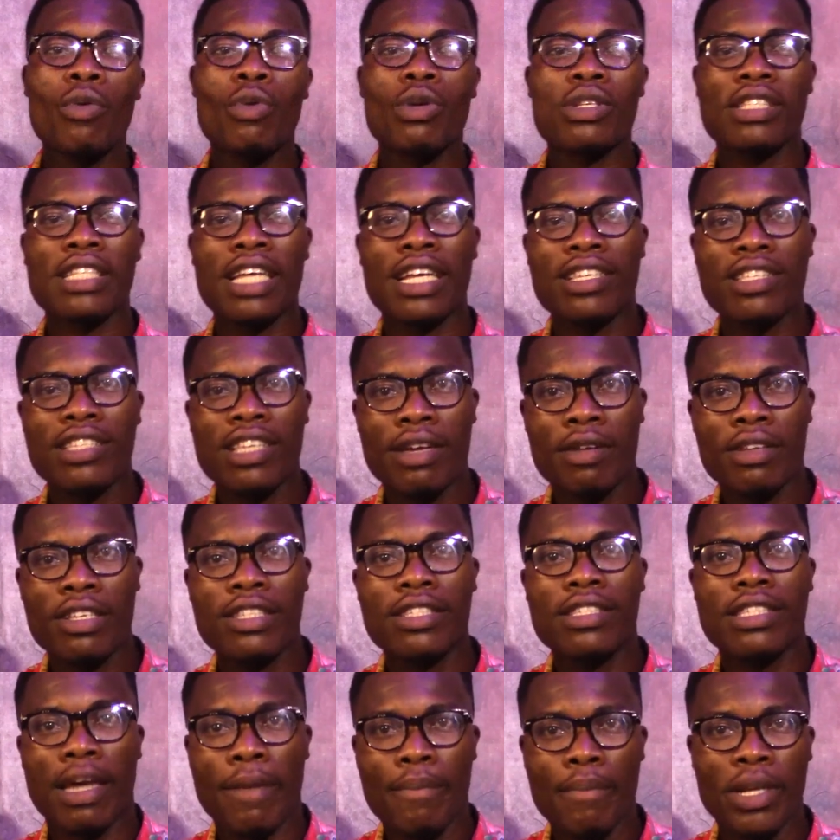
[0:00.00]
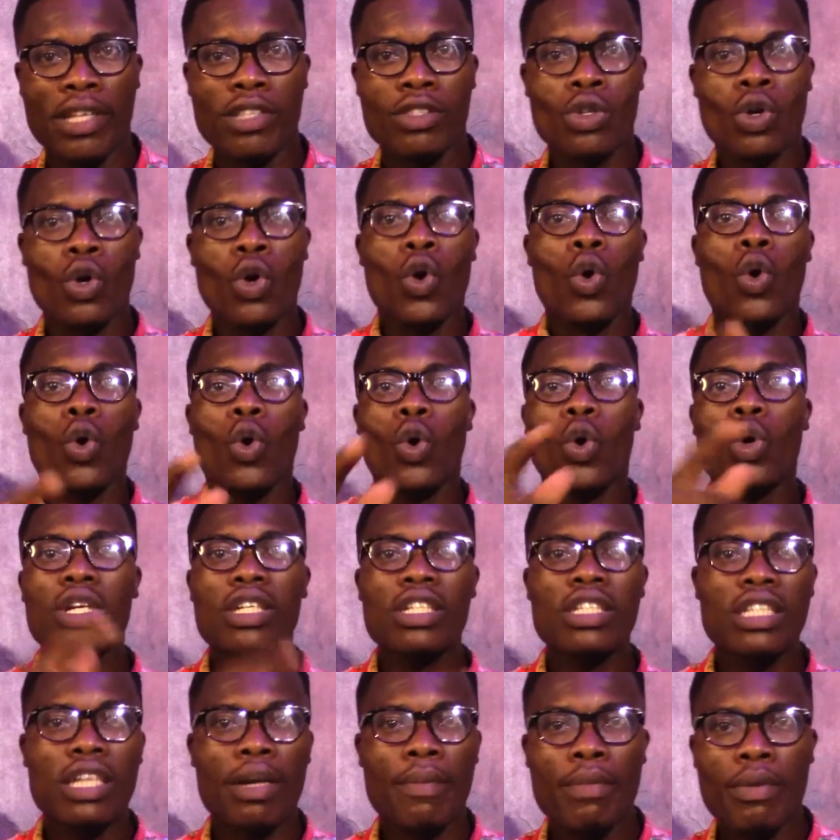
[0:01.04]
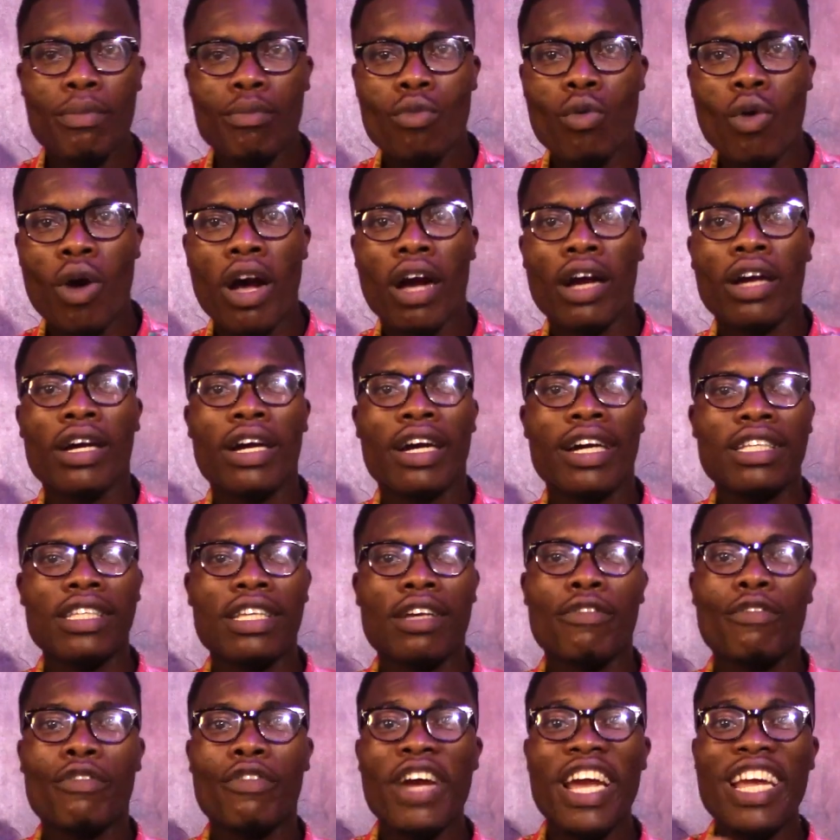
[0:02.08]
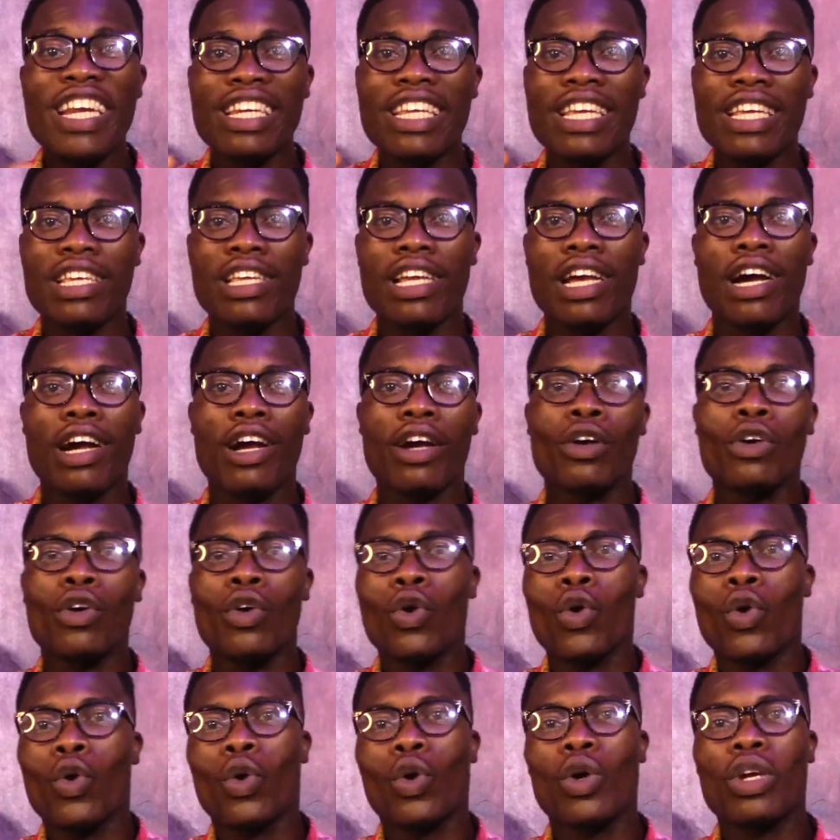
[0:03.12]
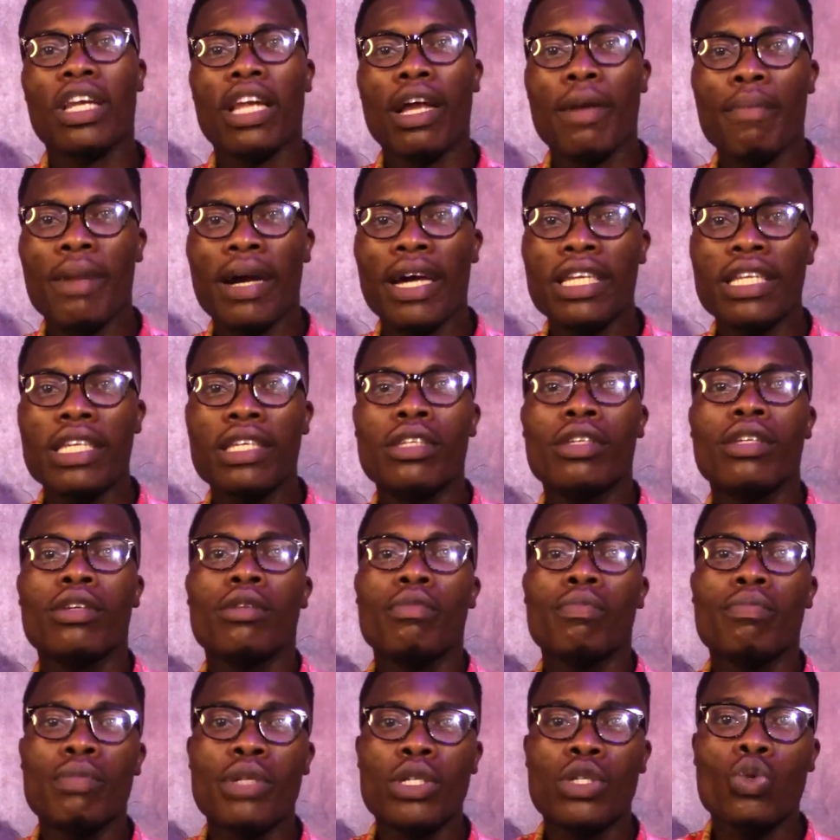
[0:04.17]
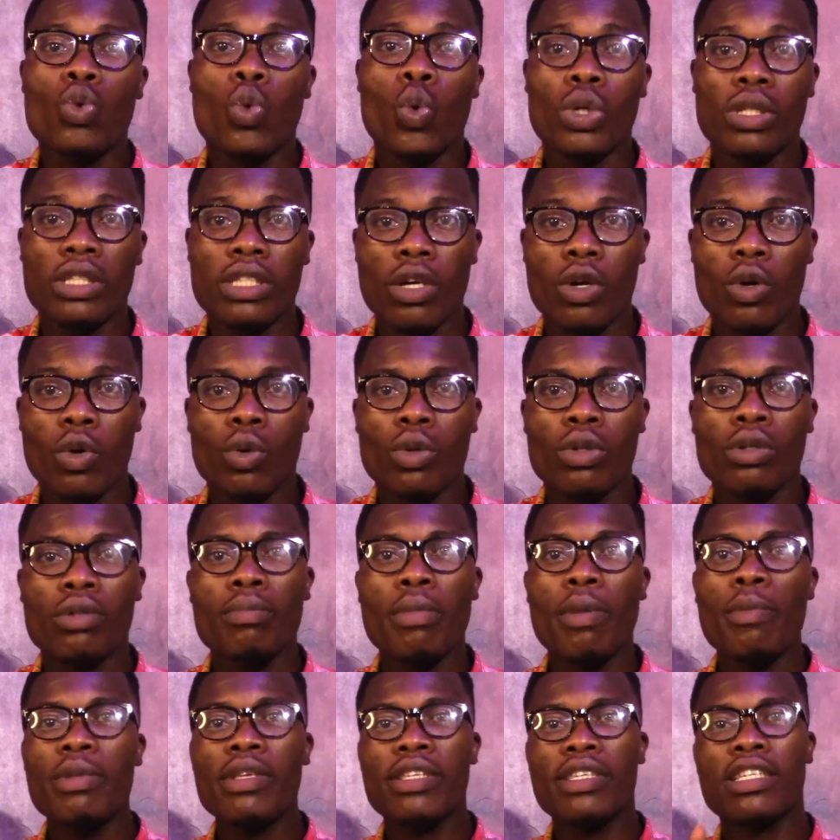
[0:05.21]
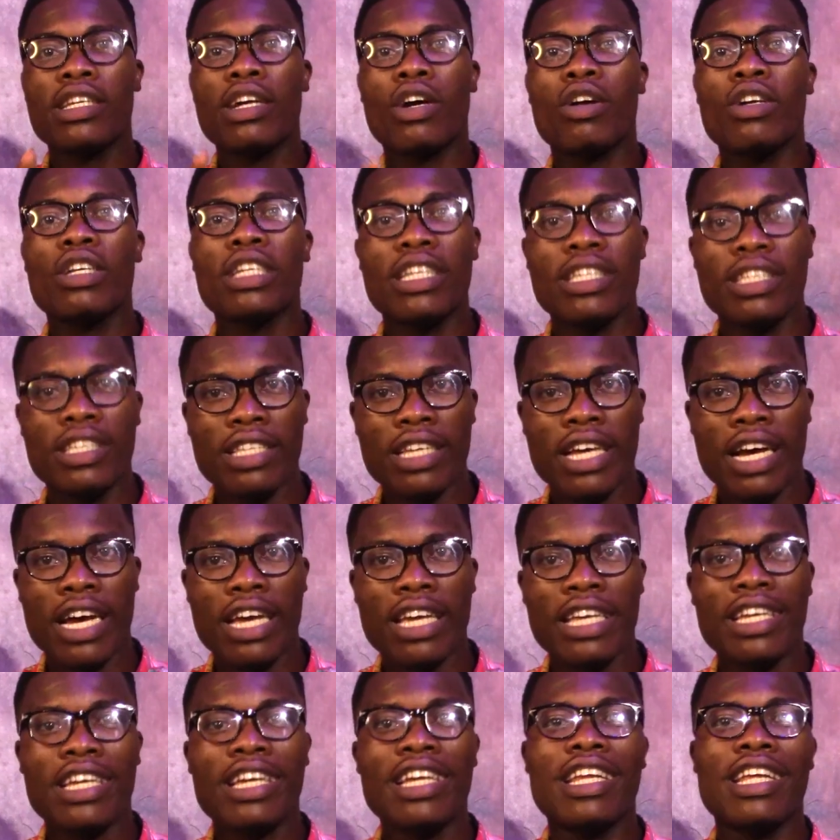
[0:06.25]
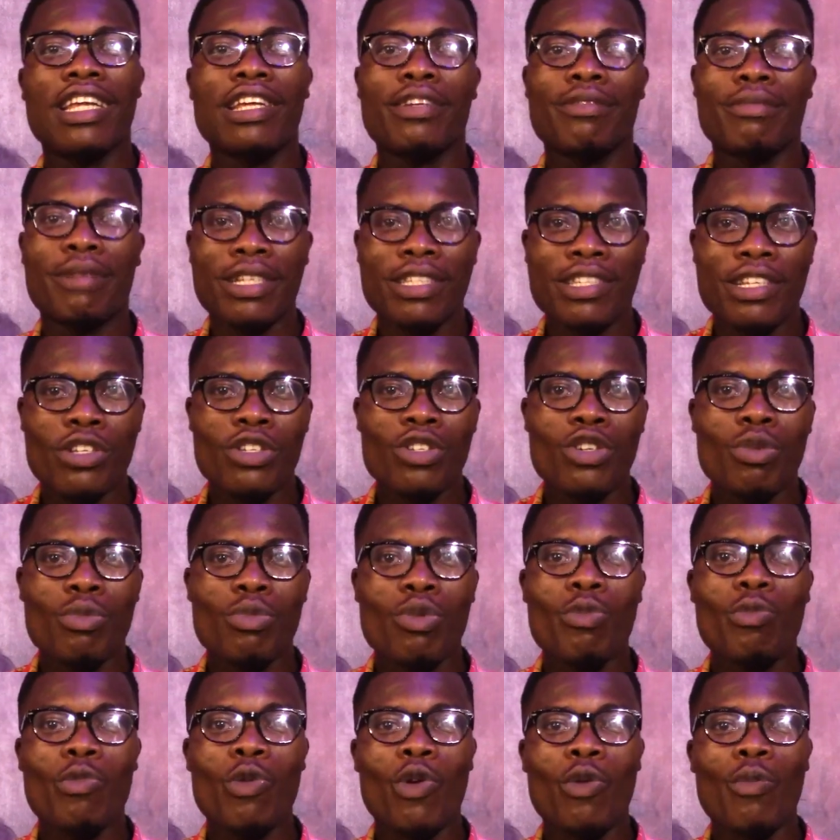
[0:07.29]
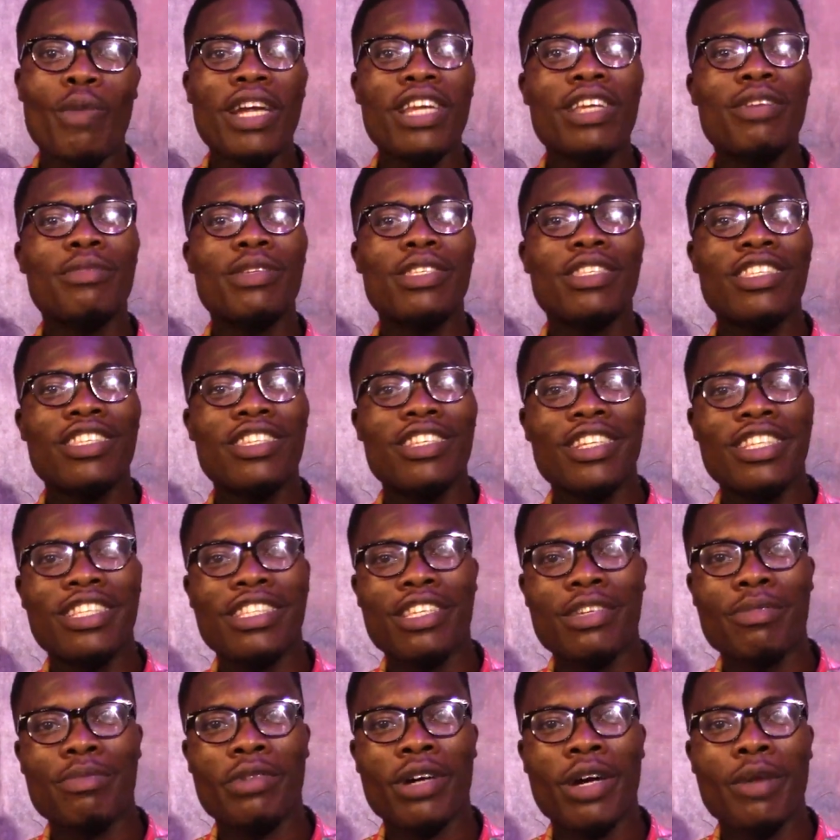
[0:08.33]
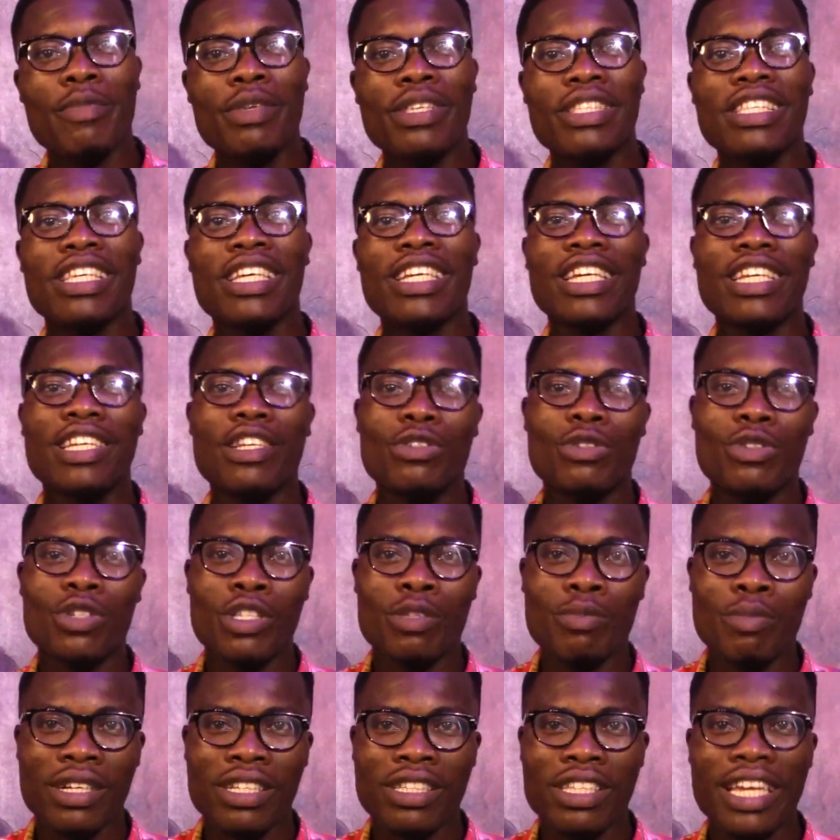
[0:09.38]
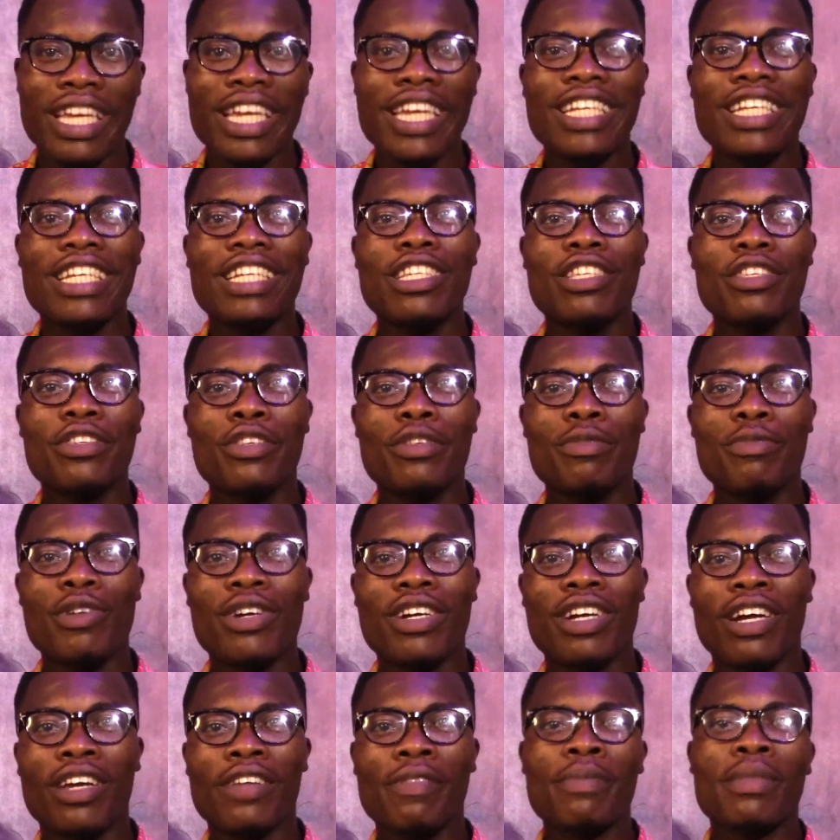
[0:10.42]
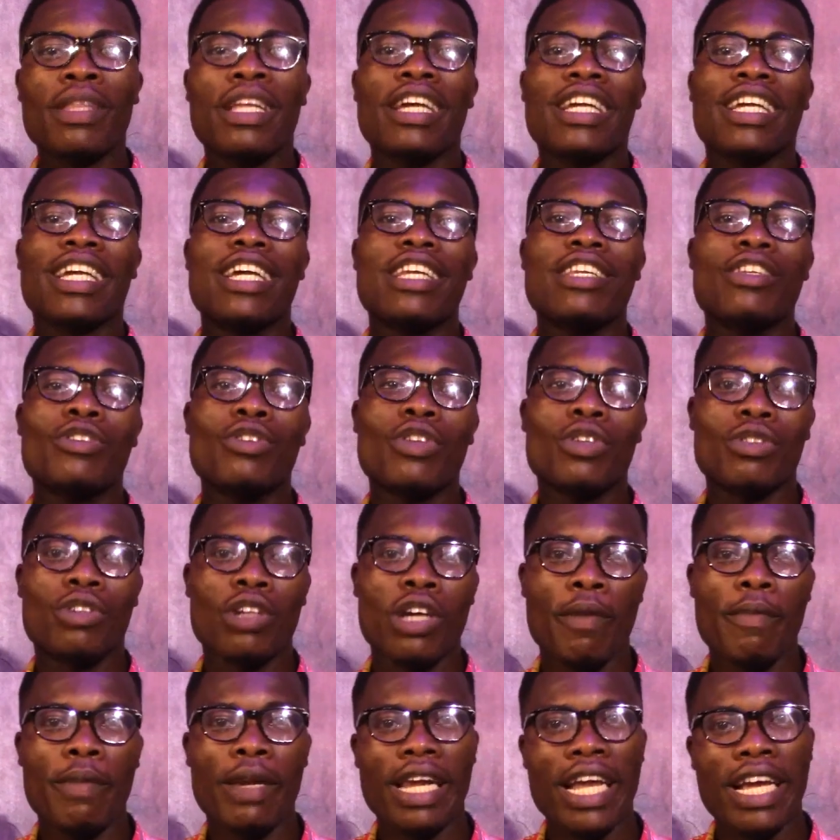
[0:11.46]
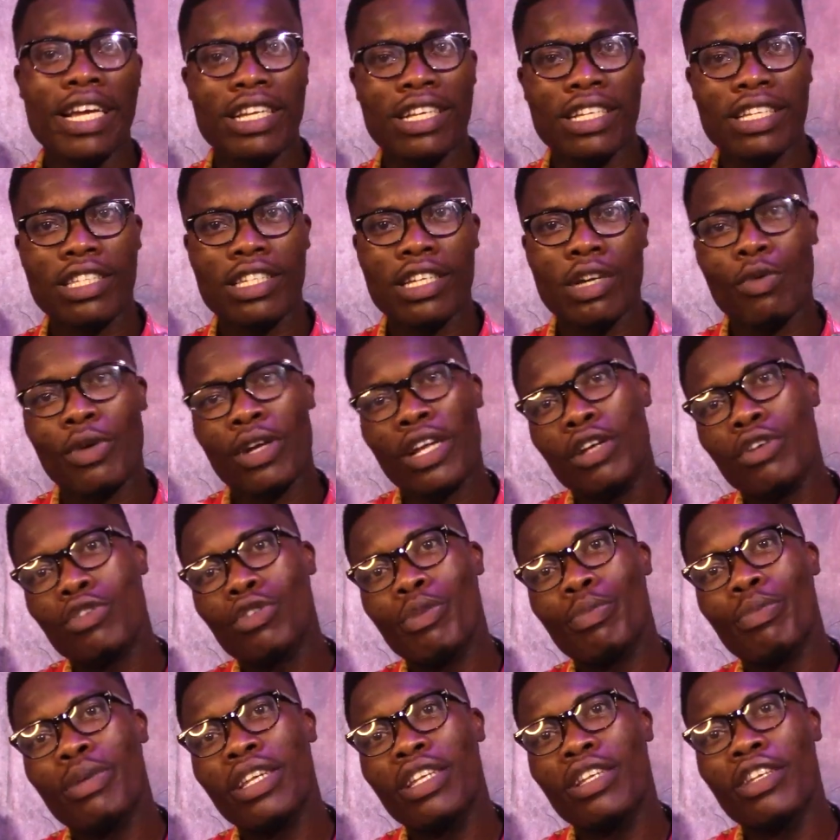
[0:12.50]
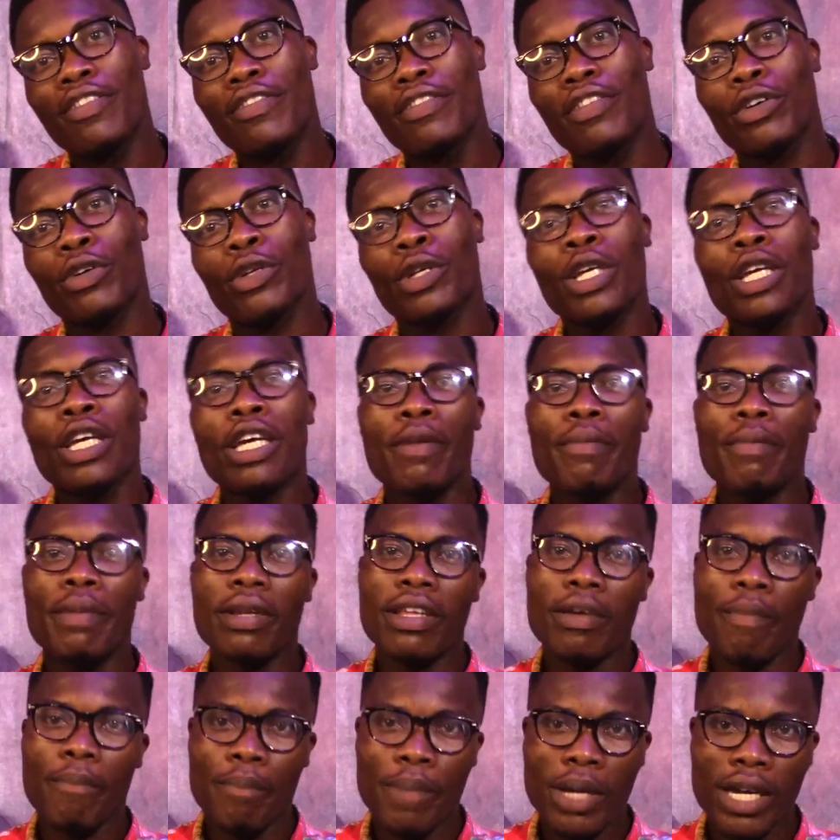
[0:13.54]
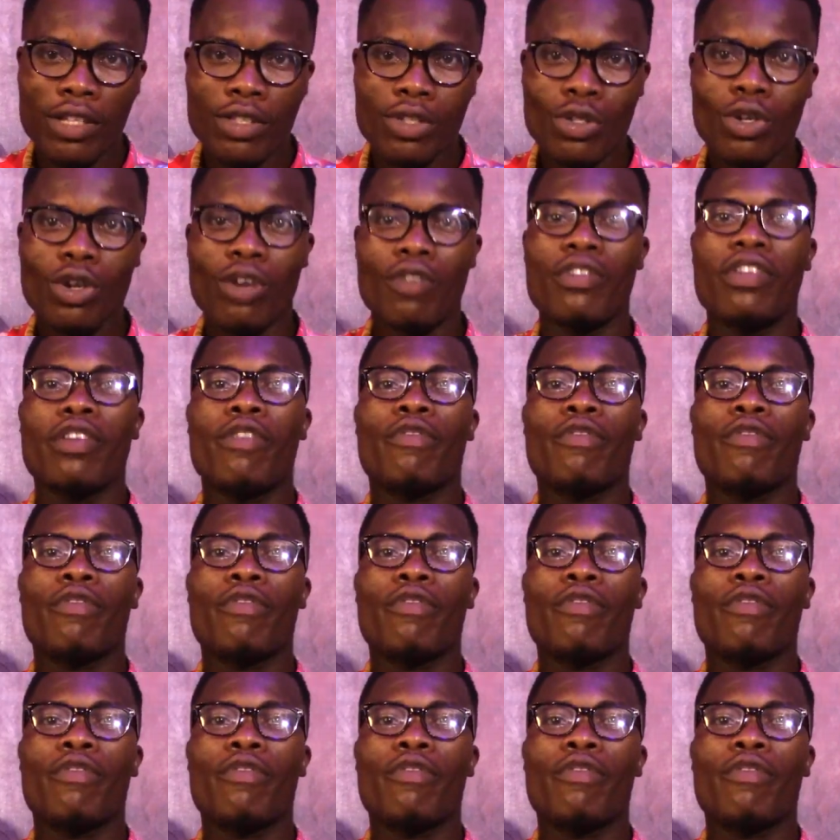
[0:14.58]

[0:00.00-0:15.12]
was Sunshine Summit. On Nyame Boa as a Friday ya on Labadi Beach Hotel. Mammy Shao is shy and then my change mumo. My name is the same. I'm Missy Aki the Sweet Master. Aki the Sweet Burger. Can you subscribe, like, and share? When I drop any video, be the part of the